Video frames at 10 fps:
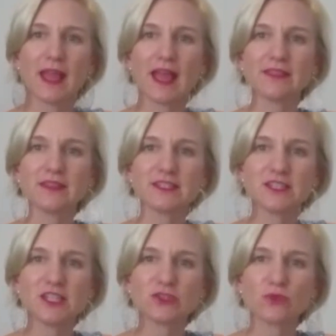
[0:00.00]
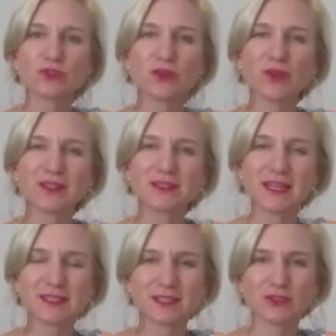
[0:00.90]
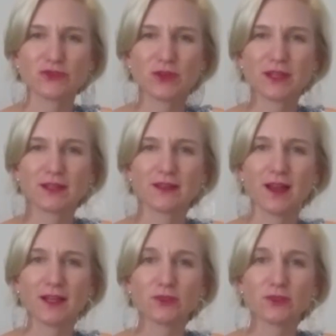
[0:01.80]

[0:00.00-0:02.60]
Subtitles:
and this tea is also fantastic to drink at night